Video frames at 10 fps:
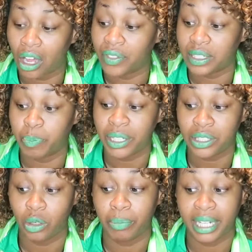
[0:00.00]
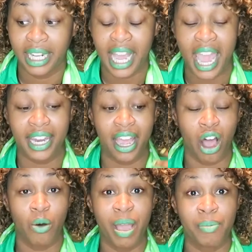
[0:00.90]
Oh, there's been so many, and they
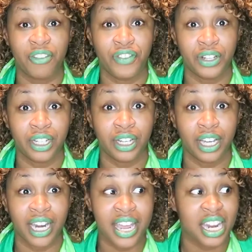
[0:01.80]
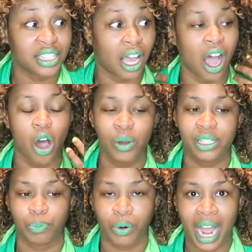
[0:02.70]
all make me feel good, and it's
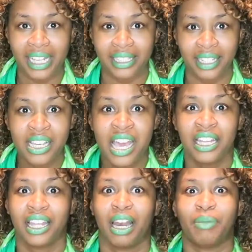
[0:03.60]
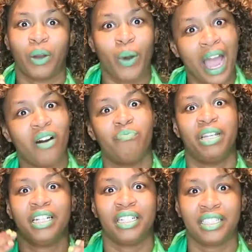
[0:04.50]
always surprising that I'm like, wow, I've
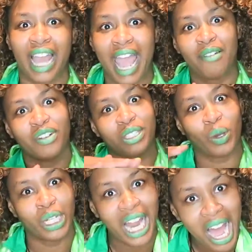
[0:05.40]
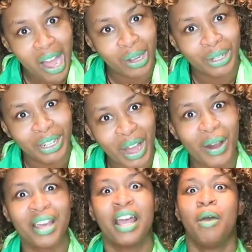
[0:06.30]
been in this game for so long, you
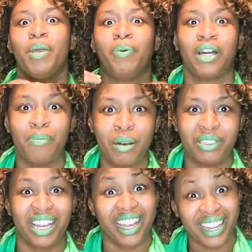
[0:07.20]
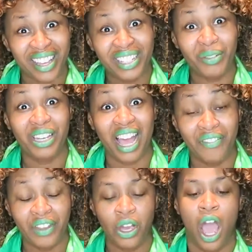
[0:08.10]
know, and people come up to you like, GloZell, we
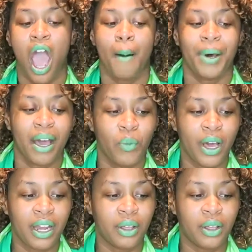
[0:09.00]
love you. But